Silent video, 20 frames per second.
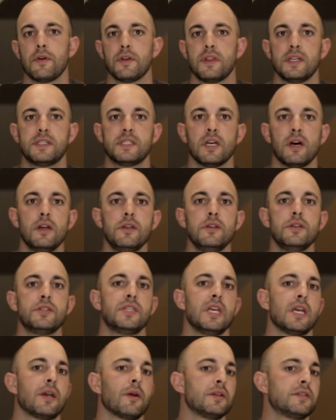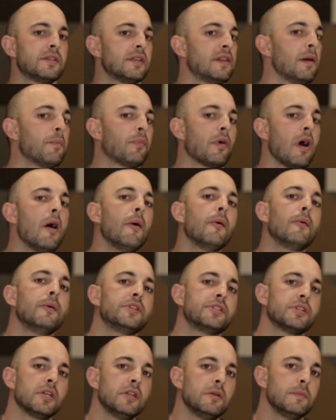Are they telling you secrets that they
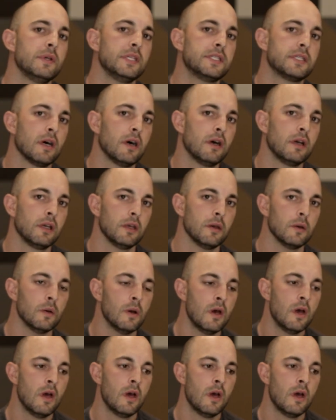probably shouldn't be telling you?